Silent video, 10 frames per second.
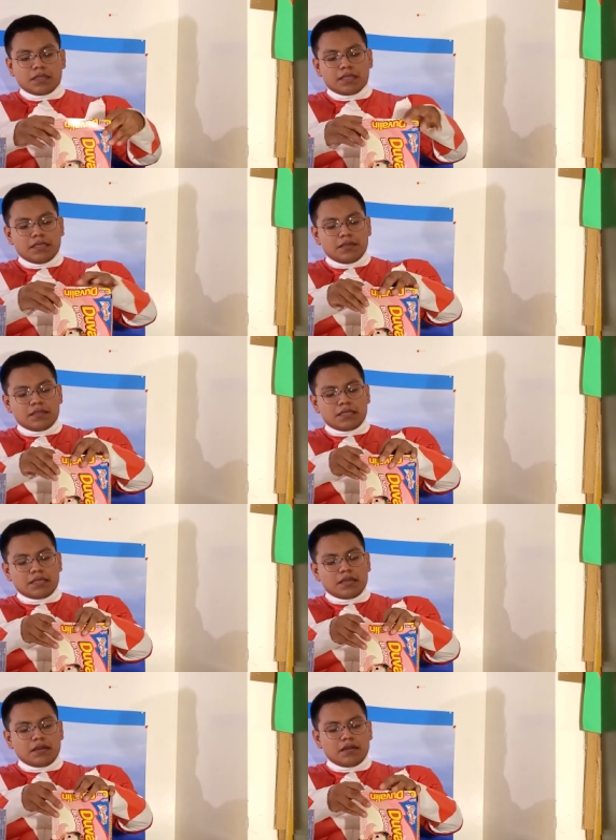Okay,
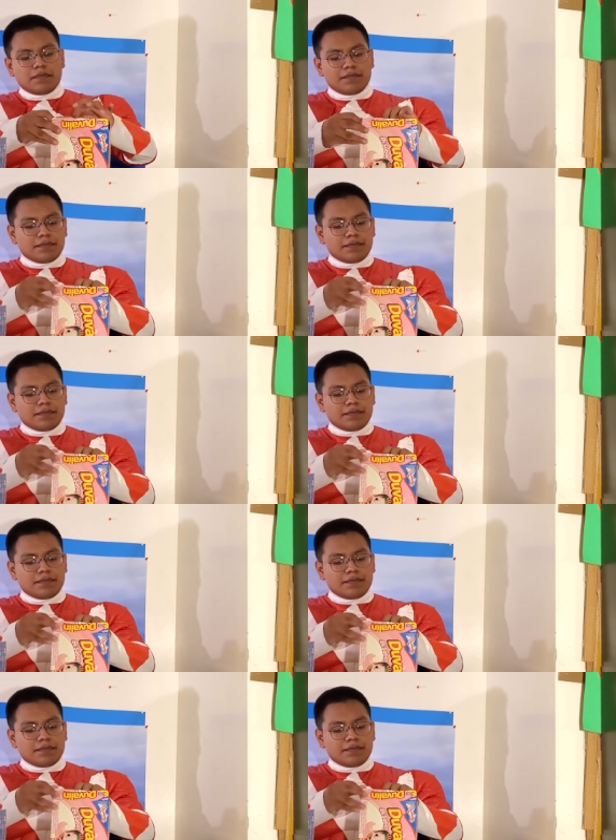that off.